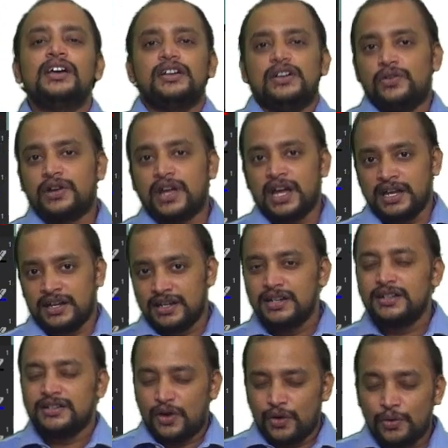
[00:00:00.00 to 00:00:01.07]
Okay,
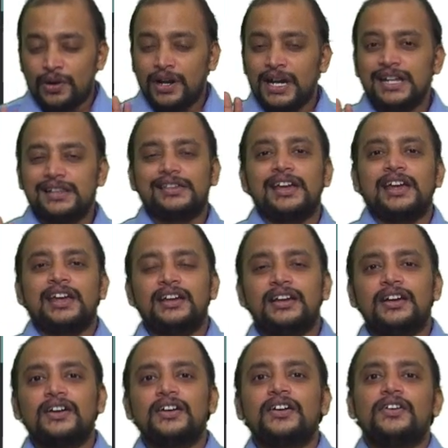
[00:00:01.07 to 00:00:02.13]
only
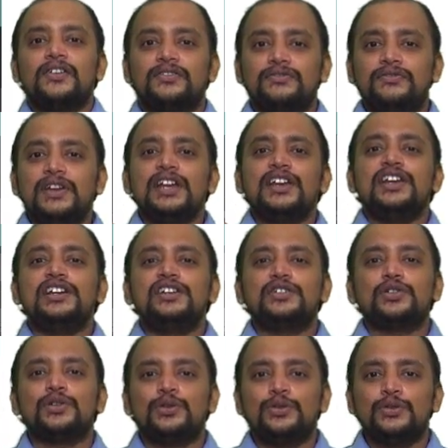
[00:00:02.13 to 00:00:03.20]
thing we need
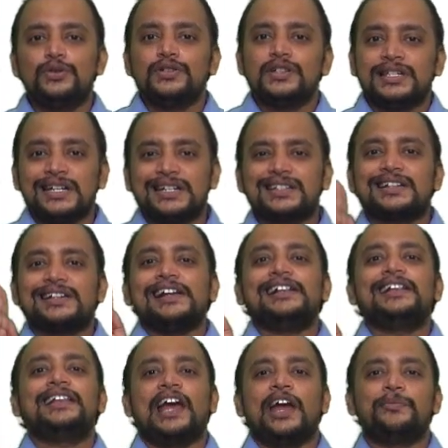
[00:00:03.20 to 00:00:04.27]
to just
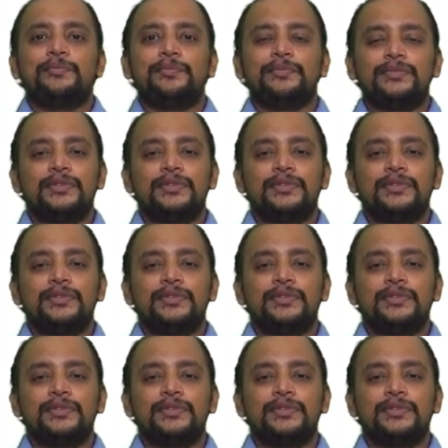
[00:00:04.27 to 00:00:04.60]
tell them,